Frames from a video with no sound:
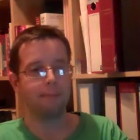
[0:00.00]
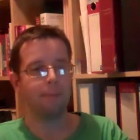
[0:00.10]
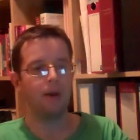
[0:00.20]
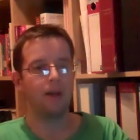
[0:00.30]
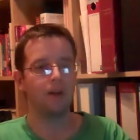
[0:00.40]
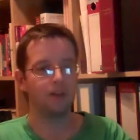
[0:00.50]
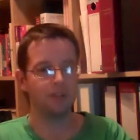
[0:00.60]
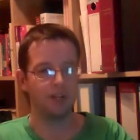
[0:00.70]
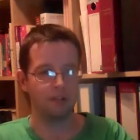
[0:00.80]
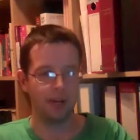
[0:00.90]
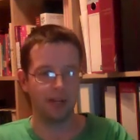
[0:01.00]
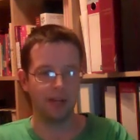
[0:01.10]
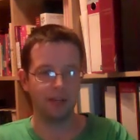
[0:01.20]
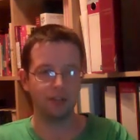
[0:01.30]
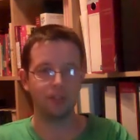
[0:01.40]
my last kind of
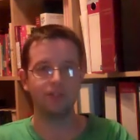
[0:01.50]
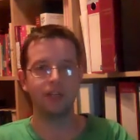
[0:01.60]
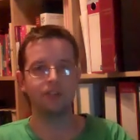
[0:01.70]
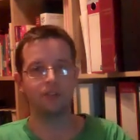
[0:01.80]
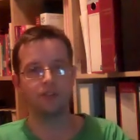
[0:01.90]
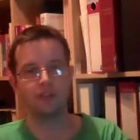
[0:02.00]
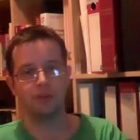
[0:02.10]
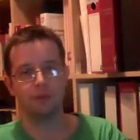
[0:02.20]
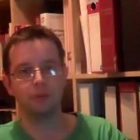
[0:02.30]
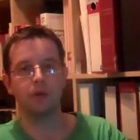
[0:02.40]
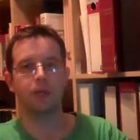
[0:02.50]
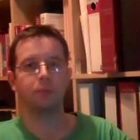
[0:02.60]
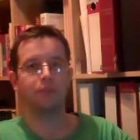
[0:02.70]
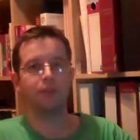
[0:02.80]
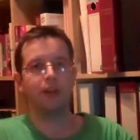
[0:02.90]
recollection of any such thing was working
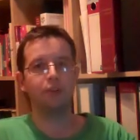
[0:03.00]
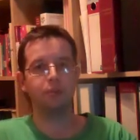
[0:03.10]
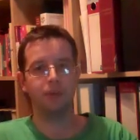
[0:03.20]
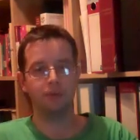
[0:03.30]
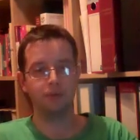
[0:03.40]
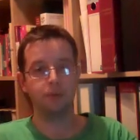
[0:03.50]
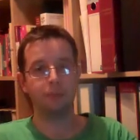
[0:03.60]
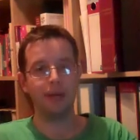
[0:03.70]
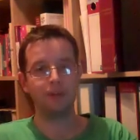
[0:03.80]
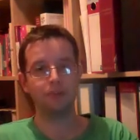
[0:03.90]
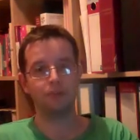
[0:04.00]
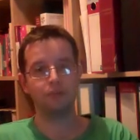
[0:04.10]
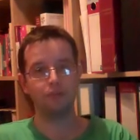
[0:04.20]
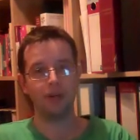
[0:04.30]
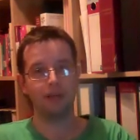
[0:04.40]
with Flash when it was all based on
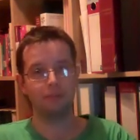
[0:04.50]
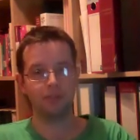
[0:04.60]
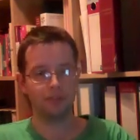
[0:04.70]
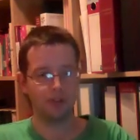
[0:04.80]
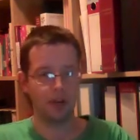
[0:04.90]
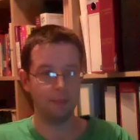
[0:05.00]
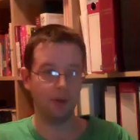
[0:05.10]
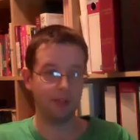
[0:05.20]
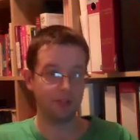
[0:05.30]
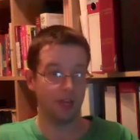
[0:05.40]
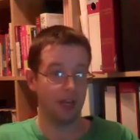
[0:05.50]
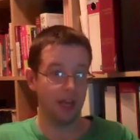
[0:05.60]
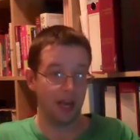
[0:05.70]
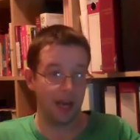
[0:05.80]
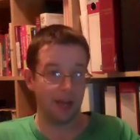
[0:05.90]
frames and timelines.
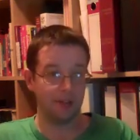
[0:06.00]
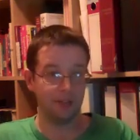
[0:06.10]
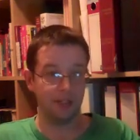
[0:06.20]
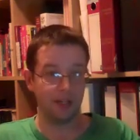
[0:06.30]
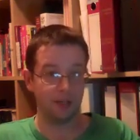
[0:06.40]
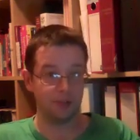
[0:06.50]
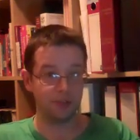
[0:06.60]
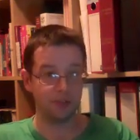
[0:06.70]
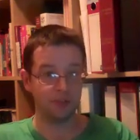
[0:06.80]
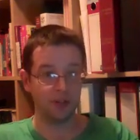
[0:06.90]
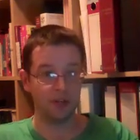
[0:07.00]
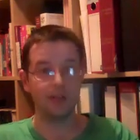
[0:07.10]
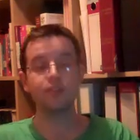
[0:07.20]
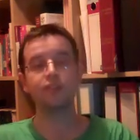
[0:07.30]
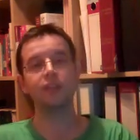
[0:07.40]
And Silverlight,
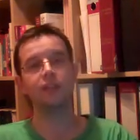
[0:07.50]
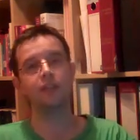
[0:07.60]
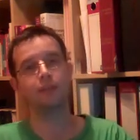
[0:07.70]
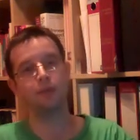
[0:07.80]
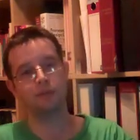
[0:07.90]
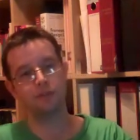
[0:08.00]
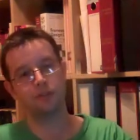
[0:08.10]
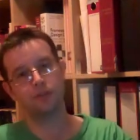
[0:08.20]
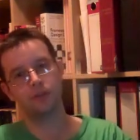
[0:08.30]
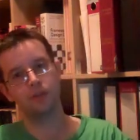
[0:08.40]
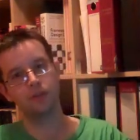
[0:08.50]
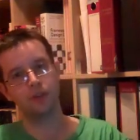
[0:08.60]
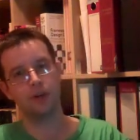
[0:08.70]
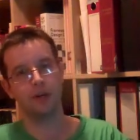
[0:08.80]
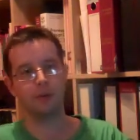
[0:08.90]
I'd seen the demos and so on and I
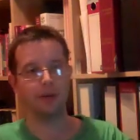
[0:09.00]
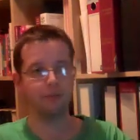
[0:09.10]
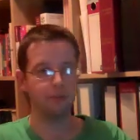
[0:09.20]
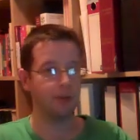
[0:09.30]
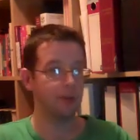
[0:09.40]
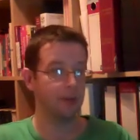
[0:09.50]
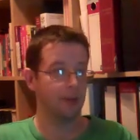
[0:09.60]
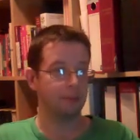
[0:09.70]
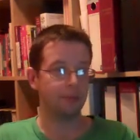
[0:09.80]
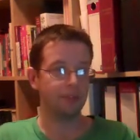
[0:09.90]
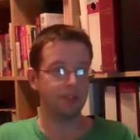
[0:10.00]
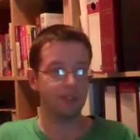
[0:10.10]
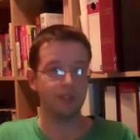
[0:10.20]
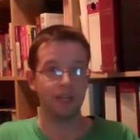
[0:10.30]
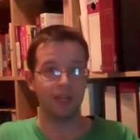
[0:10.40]
shied away from it because I
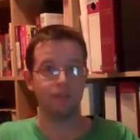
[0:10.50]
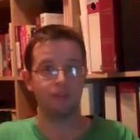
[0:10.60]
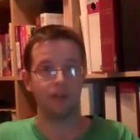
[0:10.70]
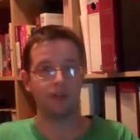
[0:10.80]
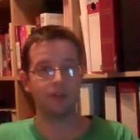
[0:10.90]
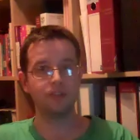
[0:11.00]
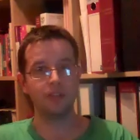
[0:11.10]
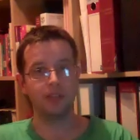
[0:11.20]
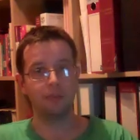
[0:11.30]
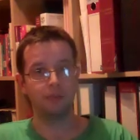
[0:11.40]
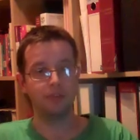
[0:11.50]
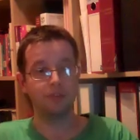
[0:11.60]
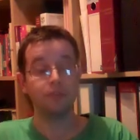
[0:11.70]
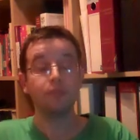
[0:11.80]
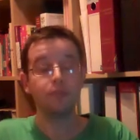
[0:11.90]
didn't even realise that it was
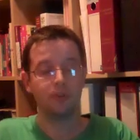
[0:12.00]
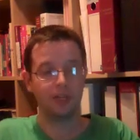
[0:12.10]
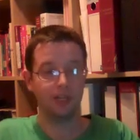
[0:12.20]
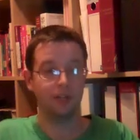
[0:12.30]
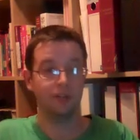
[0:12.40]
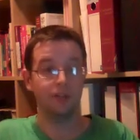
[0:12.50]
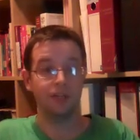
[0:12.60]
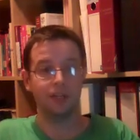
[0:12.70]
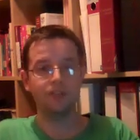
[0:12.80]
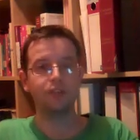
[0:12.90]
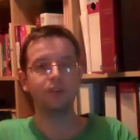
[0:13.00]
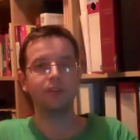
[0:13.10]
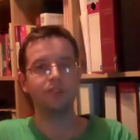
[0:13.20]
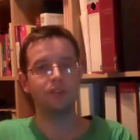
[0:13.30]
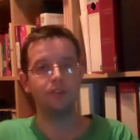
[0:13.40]
fully
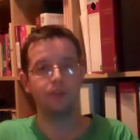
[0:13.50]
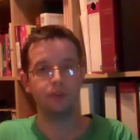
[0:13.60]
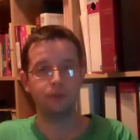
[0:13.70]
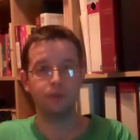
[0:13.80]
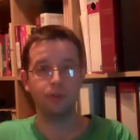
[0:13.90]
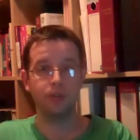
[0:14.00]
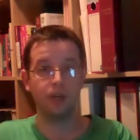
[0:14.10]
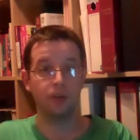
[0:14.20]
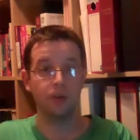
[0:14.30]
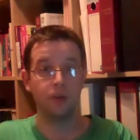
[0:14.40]
integrated into Visual Studio.